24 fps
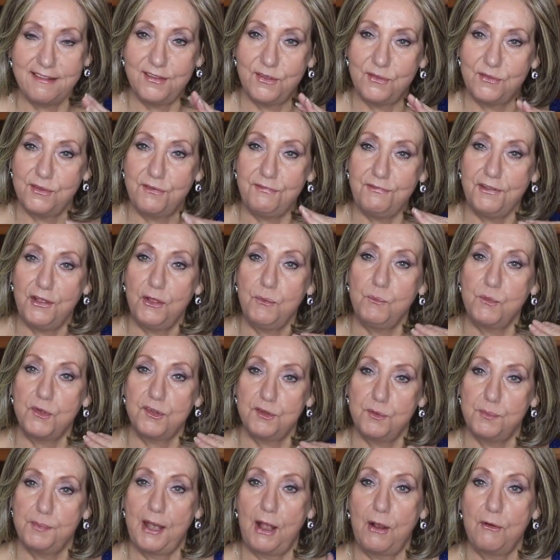So the film
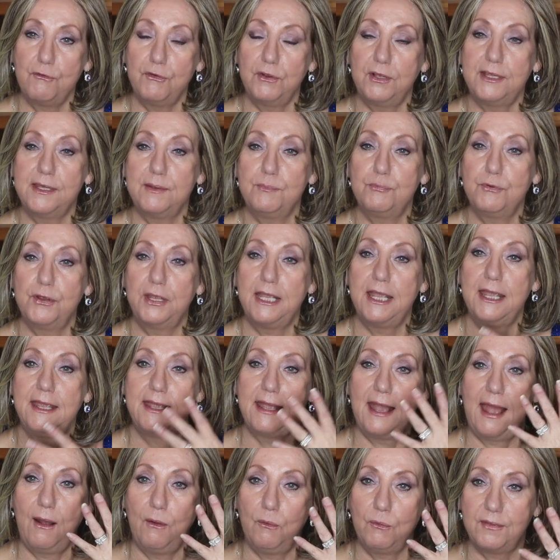was about really bringing
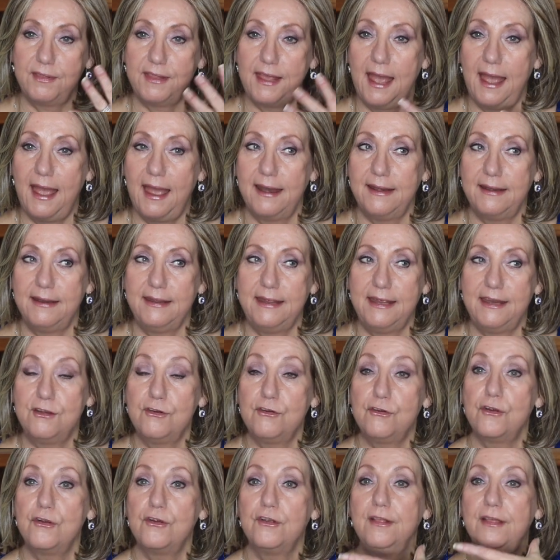out that
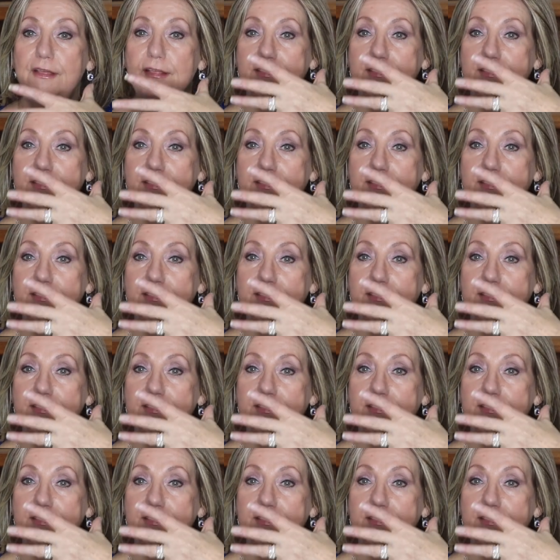inner